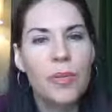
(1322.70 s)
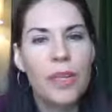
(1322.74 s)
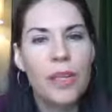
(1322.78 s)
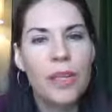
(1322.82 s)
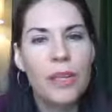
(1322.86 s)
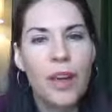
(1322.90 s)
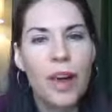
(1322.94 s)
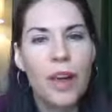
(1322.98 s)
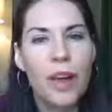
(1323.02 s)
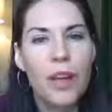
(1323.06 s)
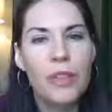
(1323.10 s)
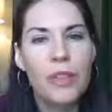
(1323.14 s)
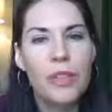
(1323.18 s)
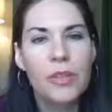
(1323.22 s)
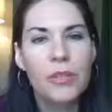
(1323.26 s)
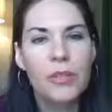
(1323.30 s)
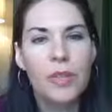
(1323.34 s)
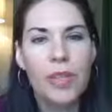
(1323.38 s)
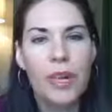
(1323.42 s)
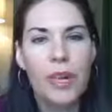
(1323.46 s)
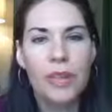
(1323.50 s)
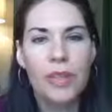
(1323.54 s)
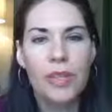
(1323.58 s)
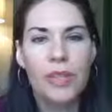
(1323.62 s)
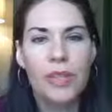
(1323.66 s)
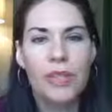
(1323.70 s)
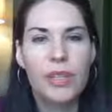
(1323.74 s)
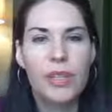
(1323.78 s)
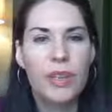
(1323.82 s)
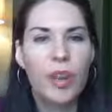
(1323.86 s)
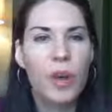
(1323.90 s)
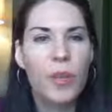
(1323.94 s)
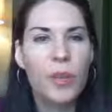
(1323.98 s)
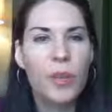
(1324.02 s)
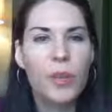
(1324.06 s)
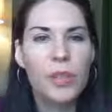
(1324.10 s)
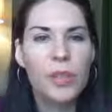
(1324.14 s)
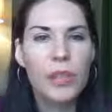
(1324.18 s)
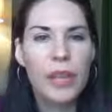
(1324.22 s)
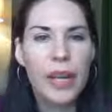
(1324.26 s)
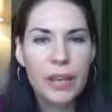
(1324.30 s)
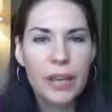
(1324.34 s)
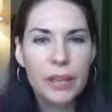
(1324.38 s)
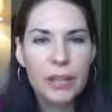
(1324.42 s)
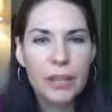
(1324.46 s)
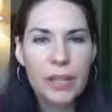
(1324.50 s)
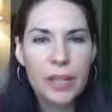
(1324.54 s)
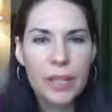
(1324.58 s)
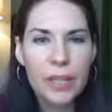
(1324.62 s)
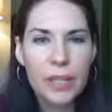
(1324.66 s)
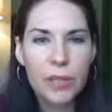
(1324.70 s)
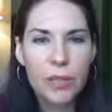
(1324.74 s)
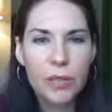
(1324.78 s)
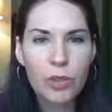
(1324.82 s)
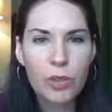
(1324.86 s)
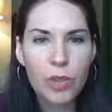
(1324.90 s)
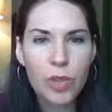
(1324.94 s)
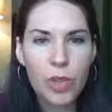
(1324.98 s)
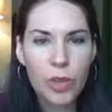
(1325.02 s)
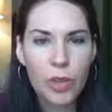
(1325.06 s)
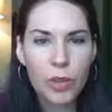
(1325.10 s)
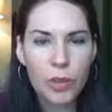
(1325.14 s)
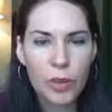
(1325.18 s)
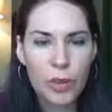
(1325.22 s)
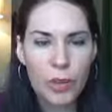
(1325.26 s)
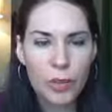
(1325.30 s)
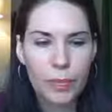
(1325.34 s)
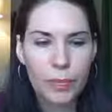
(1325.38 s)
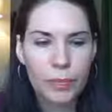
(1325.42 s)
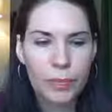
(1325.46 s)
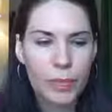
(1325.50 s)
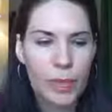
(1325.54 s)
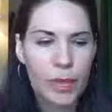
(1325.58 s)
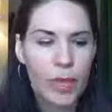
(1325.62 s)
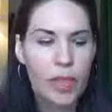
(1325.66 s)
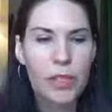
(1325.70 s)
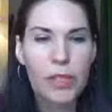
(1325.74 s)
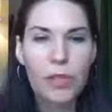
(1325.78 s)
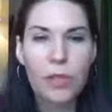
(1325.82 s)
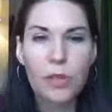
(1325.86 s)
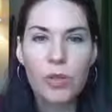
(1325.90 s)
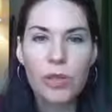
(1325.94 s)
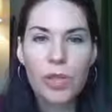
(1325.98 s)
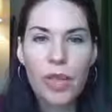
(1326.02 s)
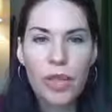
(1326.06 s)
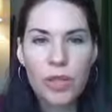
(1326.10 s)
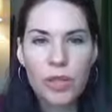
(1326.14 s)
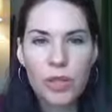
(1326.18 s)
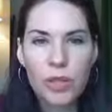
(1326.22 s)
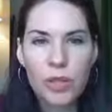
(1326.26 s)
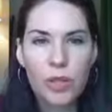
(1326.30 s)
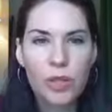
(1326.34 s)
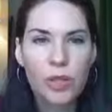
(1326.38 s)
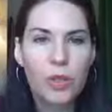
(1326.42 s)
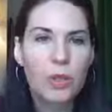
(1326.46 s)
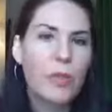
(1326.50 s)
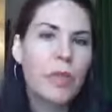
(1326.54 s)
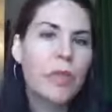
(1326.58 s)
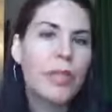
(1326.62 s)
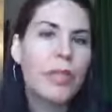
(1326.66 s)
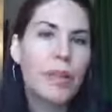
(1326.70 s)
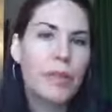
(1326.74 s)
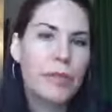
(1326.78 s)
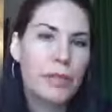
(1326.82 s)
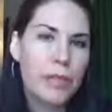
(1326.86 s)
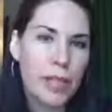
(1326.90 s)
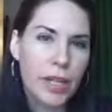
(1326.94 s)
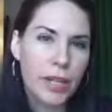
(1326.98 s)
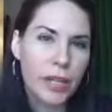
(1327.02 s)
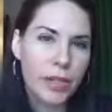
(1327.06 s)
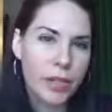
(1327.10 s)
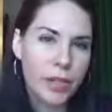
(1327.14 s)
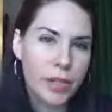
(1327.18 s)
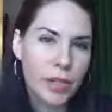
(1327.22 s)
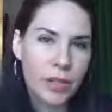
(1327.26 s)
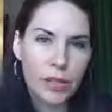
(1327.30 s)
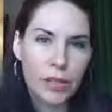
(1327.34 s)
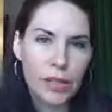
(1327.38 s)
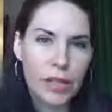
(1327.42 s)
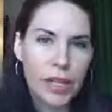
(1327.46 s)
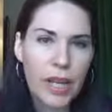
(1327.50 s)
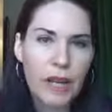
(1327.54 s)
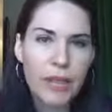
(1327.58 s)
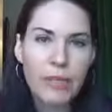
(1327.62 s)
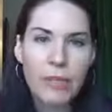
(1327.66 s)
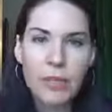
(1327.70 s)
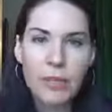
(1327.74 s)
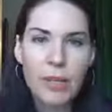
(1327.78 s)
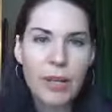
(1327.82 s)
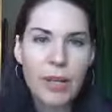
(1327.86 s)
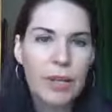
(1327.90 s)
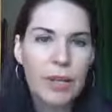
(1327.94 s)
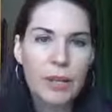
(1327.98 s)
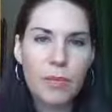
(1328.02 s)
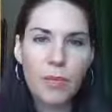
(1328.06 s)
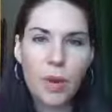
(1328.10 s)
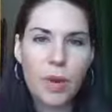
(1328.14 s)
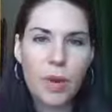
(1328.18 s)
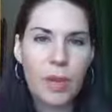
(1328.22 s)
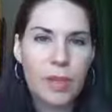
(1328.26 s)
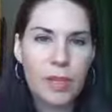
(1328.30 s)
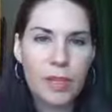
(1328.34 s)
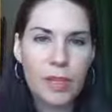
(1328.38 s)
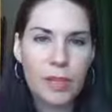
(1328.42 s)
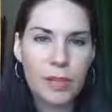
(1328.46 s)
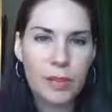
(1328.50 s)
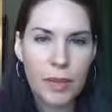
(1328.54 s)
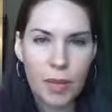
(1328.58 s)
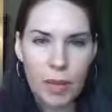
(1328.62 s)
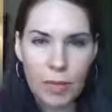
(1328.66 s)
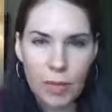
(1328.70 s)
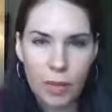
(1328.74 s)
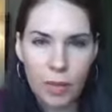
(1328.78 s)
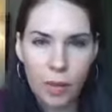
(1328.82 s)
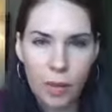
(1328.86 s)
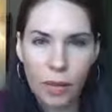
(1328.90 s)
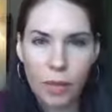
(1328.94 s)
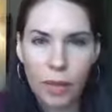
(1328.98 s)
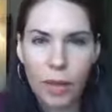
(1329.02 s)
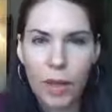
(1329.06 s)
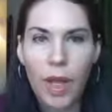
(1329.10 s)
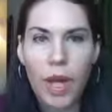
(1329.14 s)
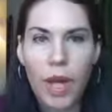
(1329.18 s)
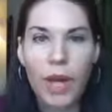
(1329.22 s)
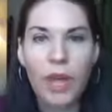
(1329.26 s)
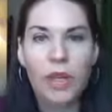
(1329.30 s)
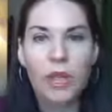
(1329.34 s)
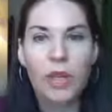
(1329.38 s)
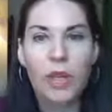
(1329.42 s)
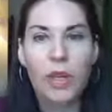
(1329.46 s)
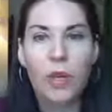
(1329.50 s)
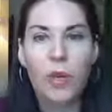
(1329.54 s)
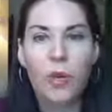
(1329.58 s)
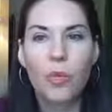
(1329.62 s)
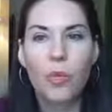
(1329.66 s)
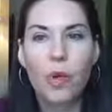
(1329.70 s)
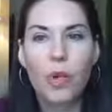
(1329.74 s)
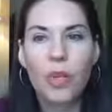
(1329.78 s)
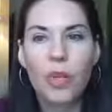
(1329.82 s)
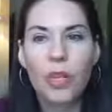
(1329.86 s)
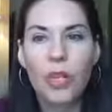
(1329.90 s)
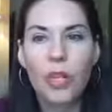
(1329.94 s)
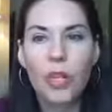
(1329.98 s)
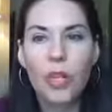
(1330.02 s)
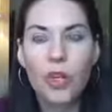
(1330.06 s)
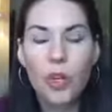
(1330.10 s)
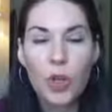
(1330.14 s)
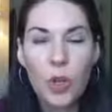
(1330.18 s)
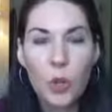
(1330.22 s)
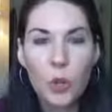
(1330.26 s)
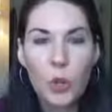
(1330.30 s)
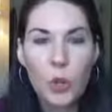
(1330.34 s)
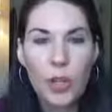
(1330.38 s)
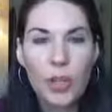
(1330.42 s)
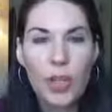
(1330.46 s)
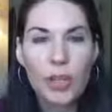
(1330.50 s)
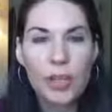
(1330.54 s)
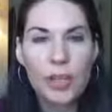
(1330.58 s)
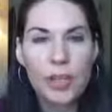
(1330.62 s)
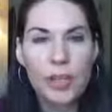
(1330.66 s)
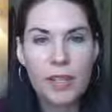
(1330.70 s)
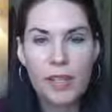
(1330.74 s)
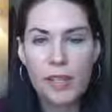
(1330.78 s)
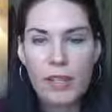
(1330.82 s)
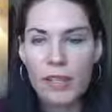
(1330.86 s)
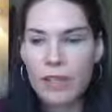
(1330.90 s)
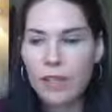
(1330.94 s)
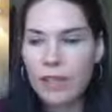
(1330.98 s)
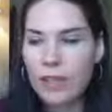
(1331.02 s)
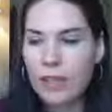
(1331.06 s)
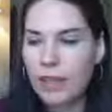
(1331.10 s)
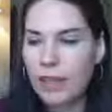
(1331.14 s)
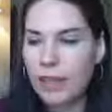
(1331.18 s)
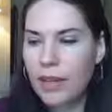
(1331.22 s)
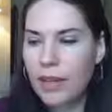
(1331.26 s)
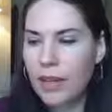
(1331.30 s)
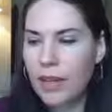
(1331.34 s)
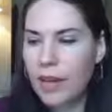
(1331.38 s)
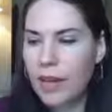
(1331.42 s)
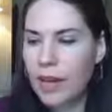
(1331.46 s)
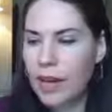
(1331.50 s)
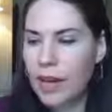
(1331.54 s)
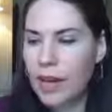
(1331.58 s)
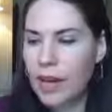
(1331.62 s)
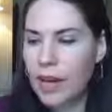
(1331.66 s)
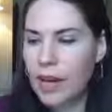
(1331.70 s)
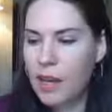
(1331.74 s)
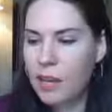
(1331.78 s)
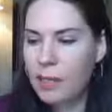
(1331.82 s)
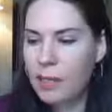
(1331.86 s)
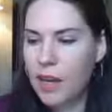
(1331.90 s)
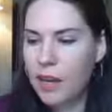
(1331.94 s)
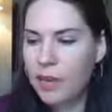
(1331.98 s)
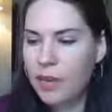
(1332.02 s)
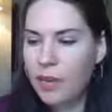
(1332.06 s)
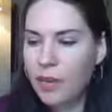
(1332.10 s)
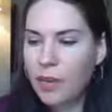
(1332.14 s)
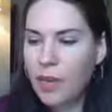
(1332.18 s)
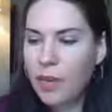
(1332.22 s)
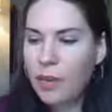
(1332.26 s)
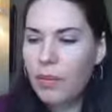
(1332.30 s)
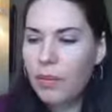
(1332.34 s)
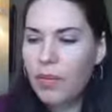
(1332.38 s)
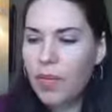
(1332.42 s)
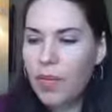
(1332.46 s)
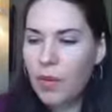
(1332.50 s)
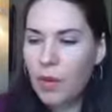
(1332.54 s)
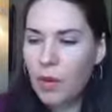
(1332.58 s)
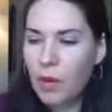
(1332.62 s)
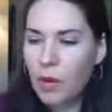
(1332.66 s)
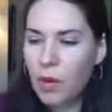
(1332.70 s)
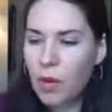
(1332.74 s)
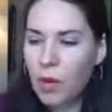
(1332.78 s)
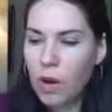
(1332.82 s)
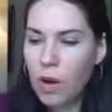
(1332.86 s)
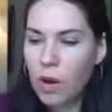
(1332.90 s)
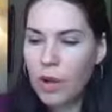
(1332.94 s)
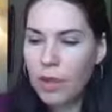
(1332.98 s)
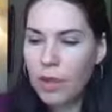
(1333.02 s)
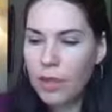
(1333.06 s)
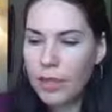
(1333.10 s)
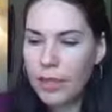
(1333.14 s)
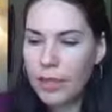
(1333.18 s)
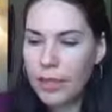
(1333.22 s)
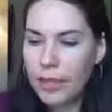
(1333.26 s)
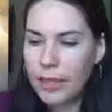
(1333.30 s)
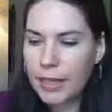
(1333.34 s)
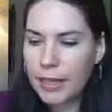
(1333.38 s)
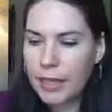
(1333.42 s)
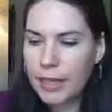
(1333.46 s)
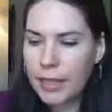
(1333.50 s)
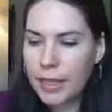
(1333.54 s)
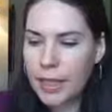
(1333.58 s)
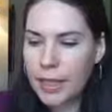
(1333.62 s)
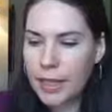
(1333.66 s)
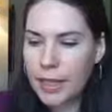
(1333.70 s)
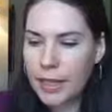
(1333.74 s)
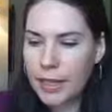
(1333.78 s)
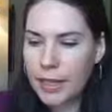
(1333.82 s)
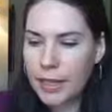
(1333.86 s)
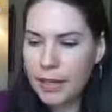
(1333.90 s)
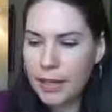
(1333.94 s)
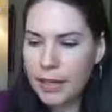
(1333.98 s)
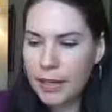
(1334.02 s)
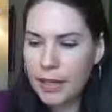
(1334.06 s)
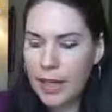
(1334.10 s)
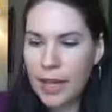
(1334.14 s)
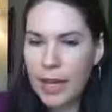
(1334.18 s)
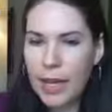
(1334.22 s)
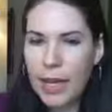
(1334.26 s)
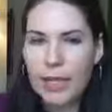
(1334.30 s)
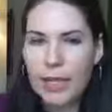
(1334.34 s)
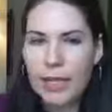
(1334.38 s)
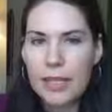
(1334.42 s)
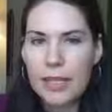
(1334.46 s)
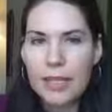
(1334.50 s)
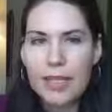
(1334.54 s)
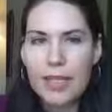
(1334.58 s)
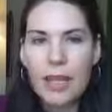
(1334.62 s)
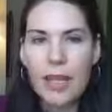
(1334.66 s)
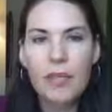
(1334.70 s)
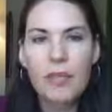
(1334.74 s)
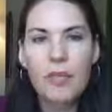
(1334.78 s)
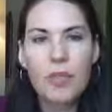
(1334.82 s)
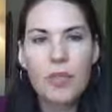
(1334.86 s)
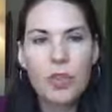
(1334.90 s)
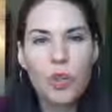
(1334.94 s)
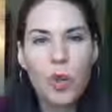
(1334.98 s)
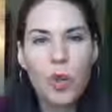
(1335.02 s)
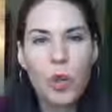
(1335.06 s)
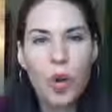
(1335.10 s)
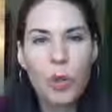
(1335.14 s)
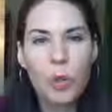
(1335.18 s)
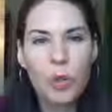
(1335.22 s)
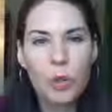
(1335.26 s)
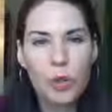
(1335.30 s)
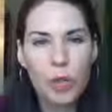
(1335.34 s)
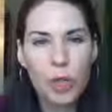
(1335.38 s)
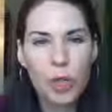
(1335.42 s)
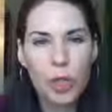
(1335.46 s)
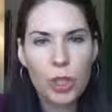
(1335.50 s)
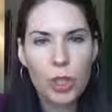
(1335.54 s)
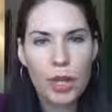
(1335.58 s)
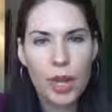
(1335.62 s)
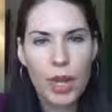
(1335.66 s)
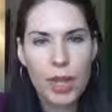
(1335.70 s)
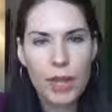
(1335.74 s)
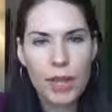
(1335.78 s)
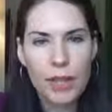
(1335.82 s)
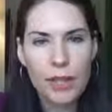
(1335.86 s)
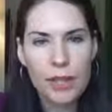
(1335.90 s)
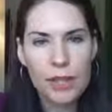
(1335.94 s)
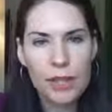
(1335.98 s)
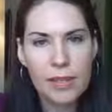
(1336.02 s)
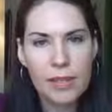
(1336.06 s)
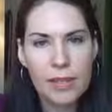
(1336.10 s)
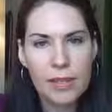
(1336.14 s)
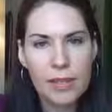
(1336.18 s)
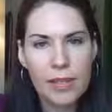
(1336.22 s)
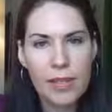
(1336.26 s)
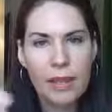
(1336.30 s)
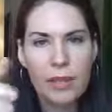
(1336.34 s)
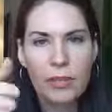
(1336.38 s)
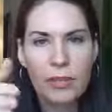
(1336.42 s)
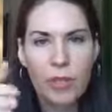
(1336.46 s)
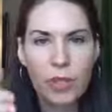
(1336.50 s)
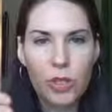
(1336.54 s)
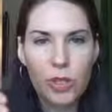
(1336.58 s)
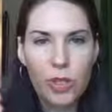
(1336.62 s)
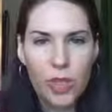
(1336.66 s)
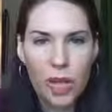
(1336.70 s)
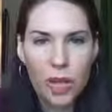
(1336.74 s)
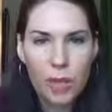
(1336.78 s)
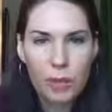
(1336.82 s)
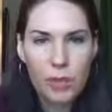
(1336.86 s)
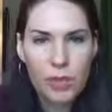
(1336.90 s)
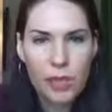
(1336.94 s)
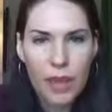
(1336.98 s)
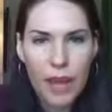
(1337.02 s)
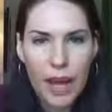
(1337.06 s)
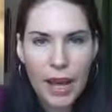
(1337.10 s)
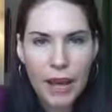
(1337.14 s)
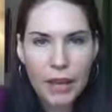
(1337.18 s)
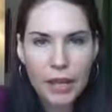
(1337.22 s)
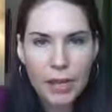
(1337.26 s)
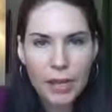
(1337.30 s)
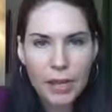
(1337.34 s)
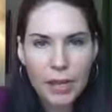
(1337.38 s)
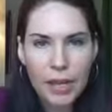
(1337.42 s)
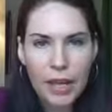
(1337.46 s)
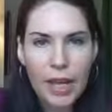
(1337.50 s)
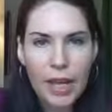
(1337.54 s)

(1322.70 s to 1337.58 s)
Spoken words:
I also noticed in almost every single showroom? So sectionals, we love sectionals. Everybody wants a sectional. So one of the new pieces, I forget what they call it. It's like, instead of a normal chaise that just comes out,